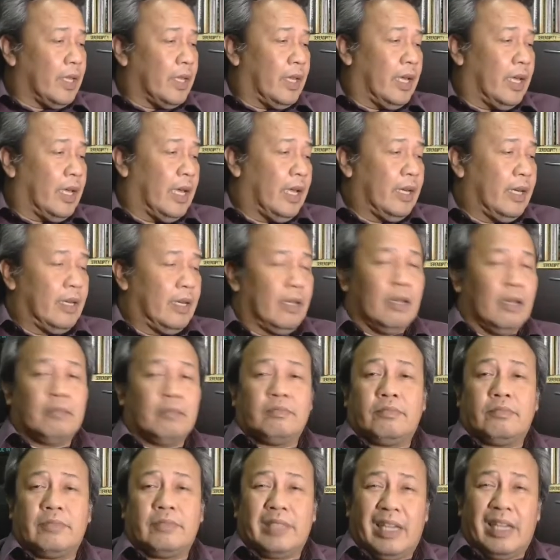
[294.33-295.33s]
and
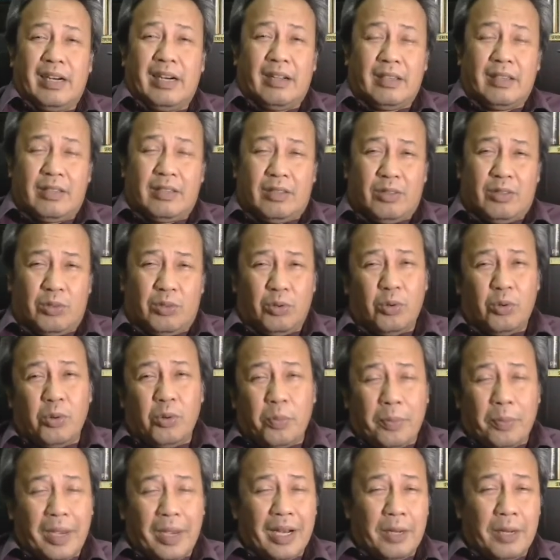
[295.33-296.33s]
there are two
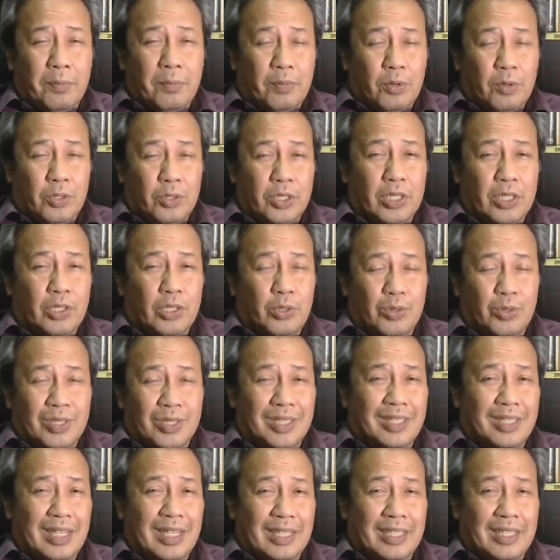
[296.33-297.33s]
main approaches to
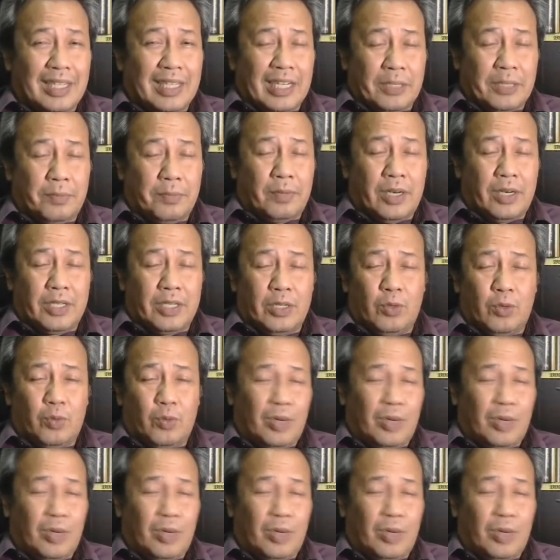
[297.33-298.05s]
detecting expression.